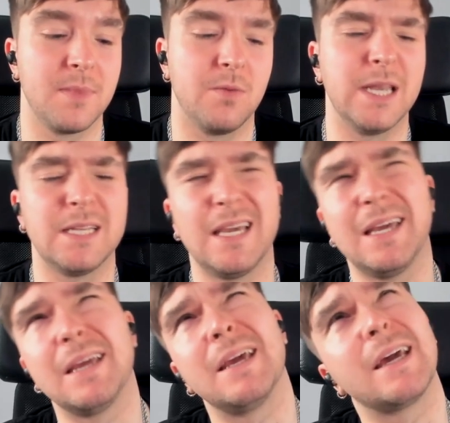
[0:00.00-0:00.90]
Well, it,
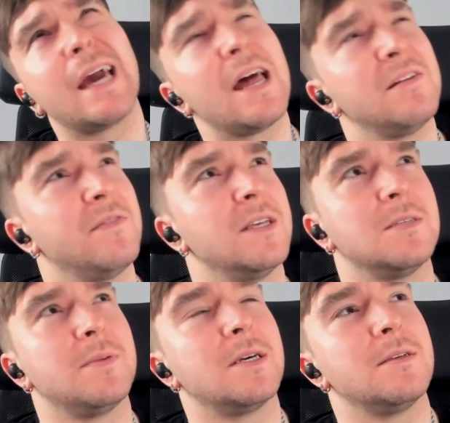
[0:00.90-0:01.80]
it, it kind of is
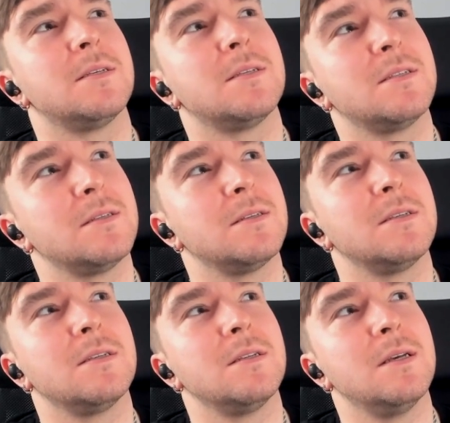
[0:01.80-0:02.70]
because
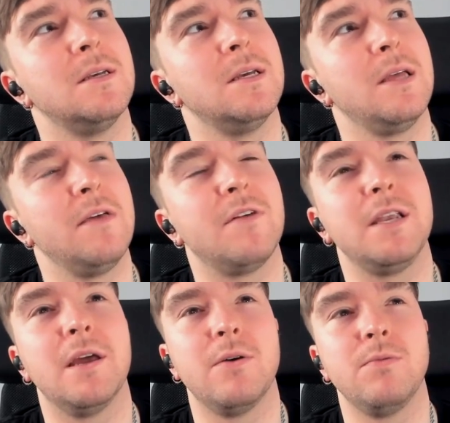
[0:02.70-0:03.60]
if I
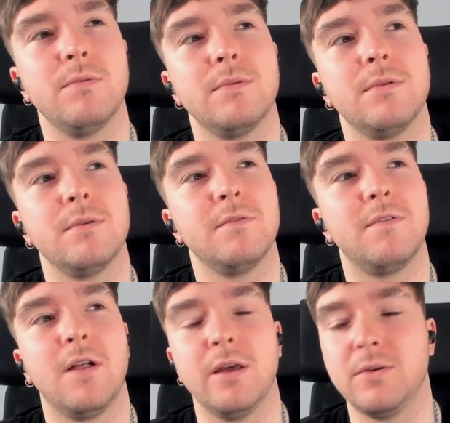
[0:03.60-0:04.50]
don't
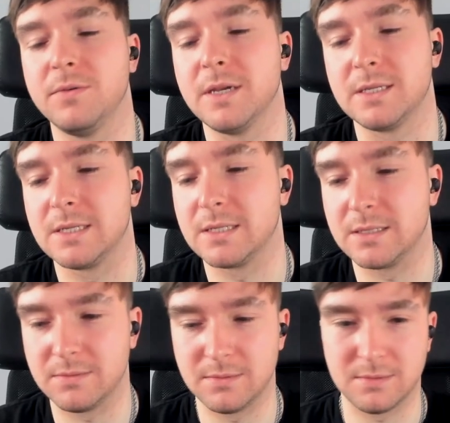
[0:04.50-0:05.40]
follow
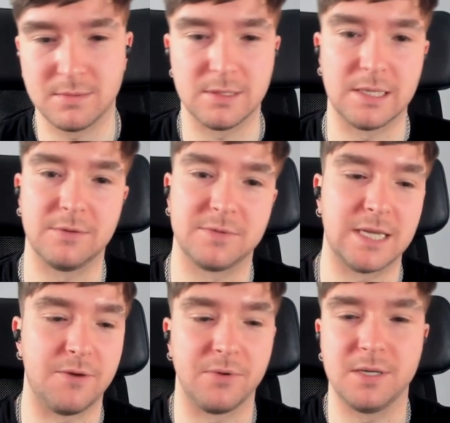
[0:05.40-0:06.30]
this
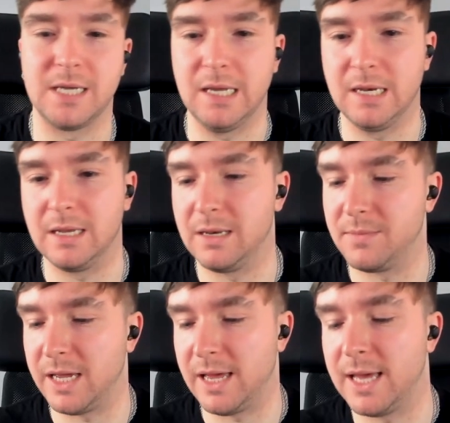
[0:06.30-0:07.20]
set routine in
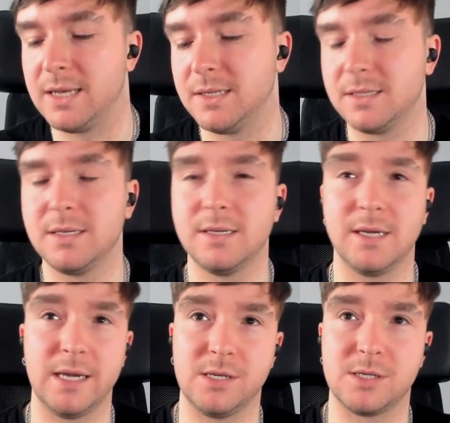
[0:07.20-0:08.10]
my head
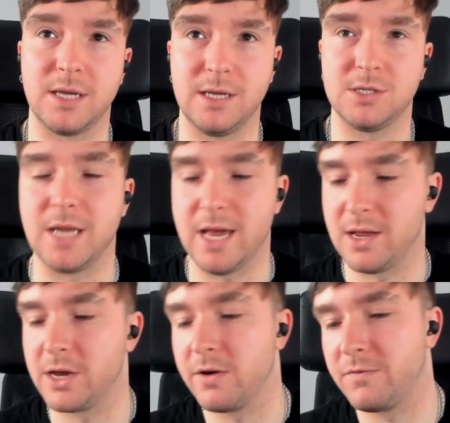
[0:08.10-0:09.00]
each each day
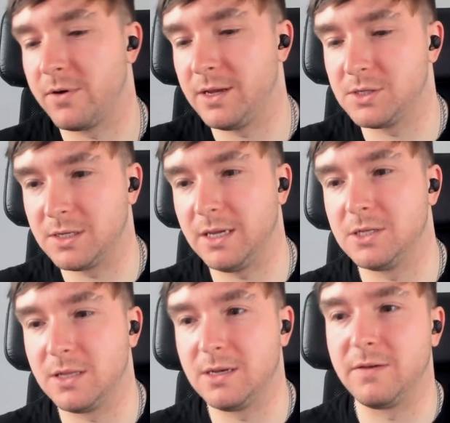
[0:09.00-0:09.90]
and go for each
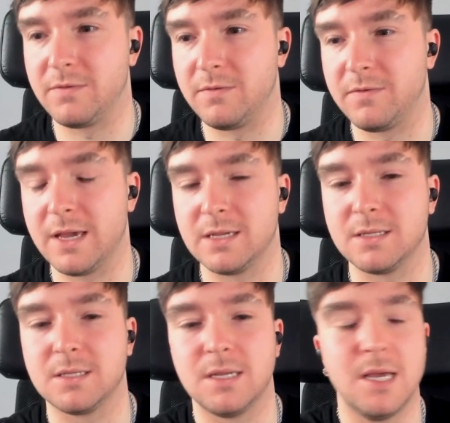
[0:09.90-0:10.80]
each of the different
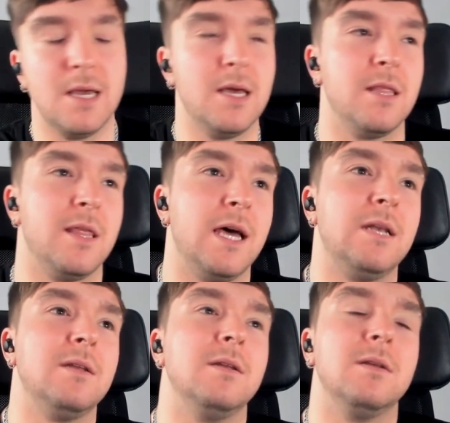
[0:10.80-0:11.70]
things,
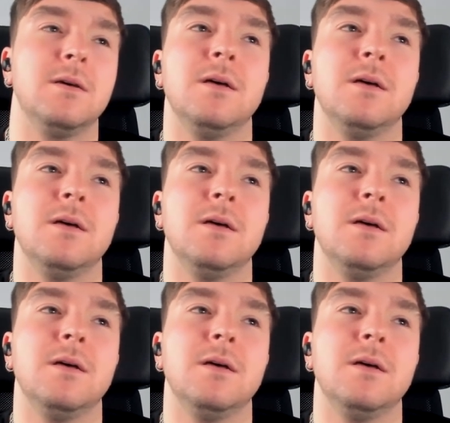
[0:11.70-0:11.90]
then